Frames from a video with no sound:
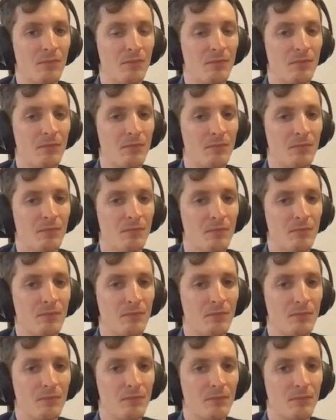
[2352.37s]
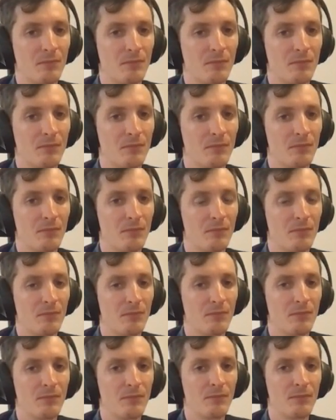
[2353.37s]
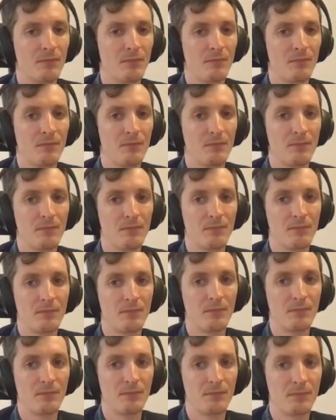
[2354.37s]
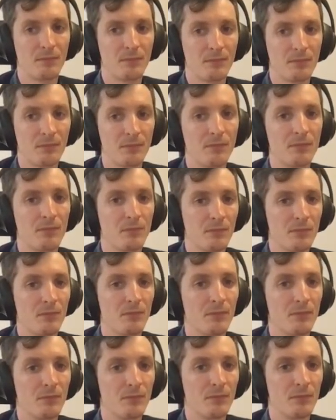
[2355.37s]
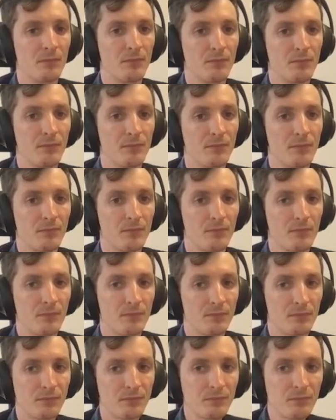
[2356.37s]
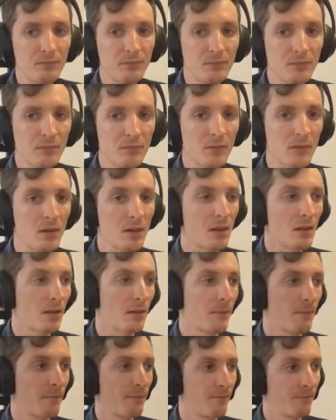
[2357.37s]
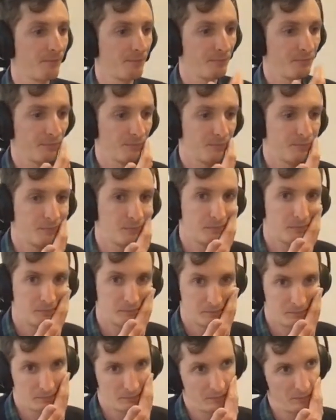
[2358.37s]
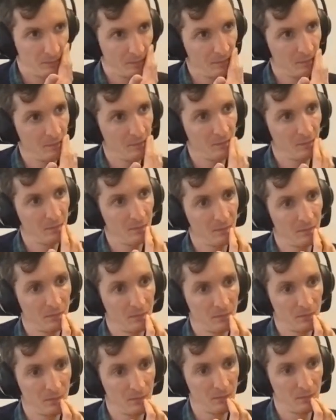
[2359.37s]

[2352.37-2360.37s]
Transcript: This person isn't speaking.